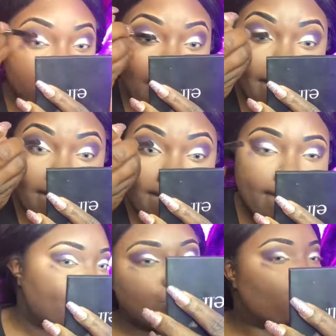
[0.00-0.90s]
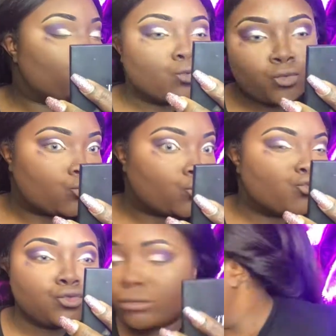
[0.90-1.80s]
and I blend it into the
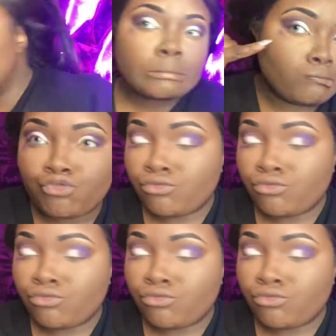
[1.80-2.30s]
purple a little